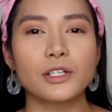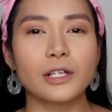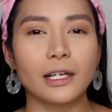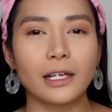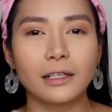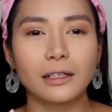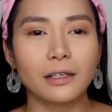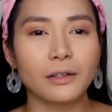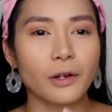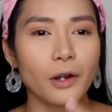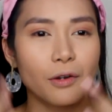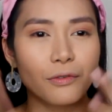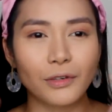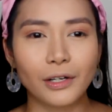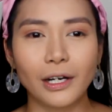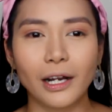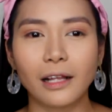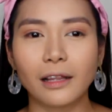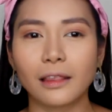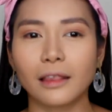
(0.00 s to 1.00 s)
Like, it can
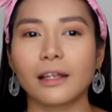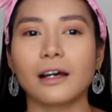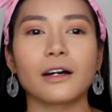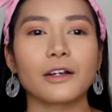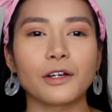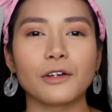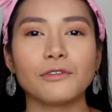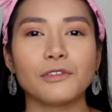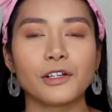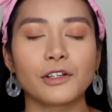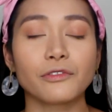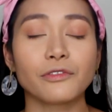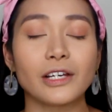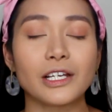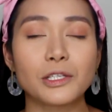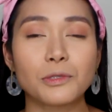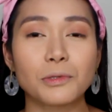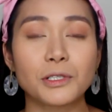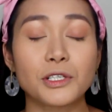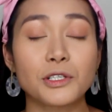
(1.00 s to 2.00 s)
cover a lot of your
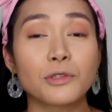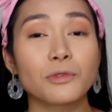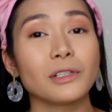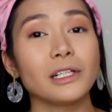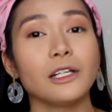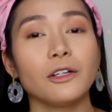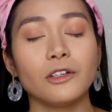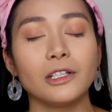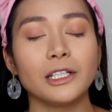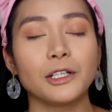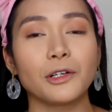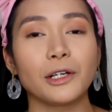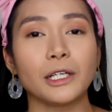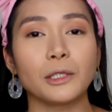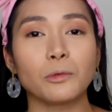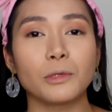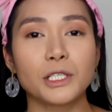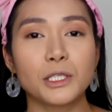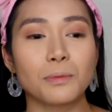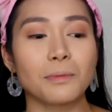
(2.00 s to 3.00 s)
face, which is really
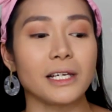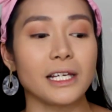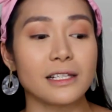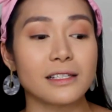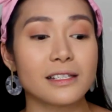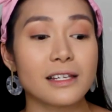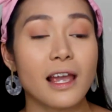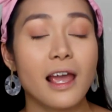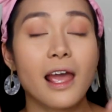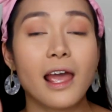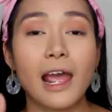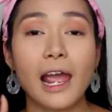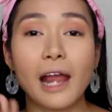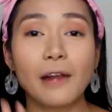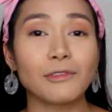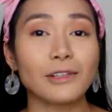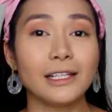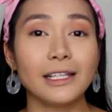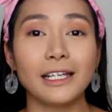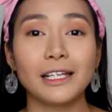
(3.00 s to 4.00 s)
great, which means
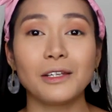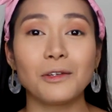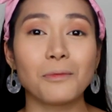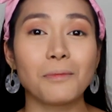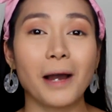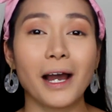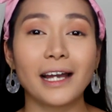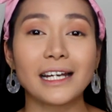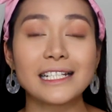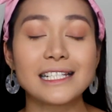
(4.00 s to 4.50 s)
everything you buy,